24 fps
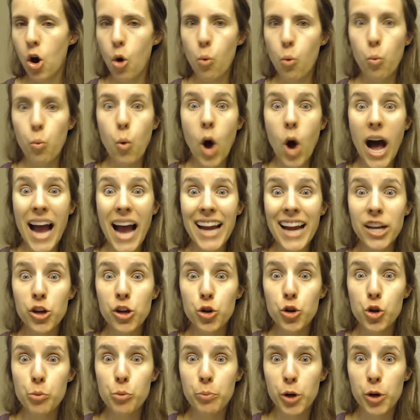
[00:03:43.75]
why do
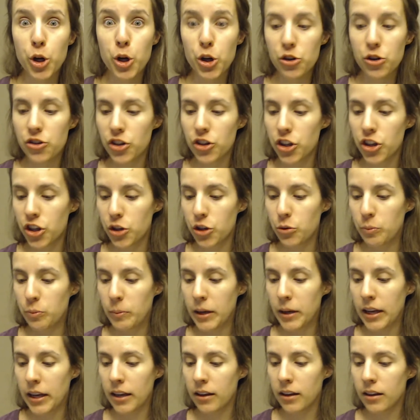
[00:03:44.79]
you persecute
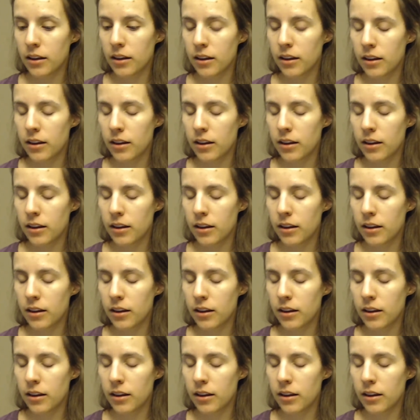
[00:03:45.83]
me?